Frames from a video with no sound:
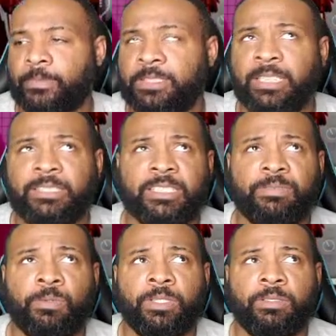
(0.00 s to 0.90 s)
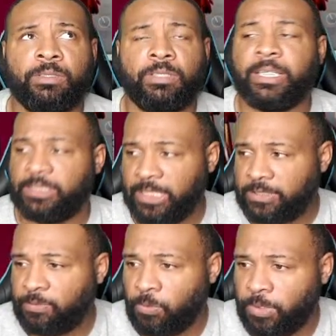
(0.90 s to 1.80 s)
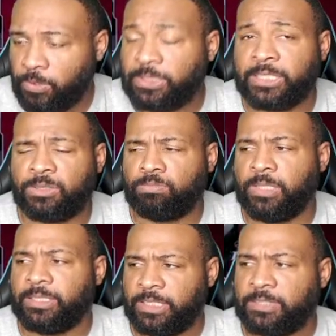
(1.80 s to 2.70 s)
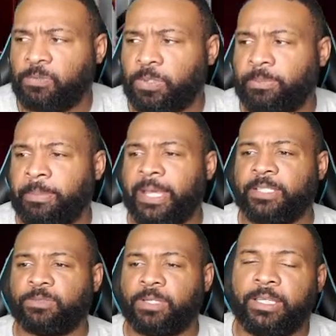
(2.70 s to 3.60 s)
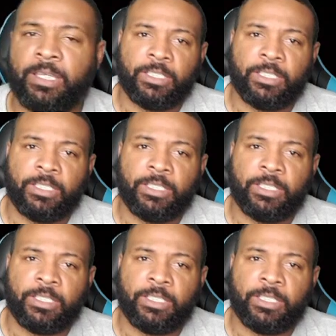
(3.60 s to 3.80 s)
Is that 640? Yeah, 640 or 640. My math is right.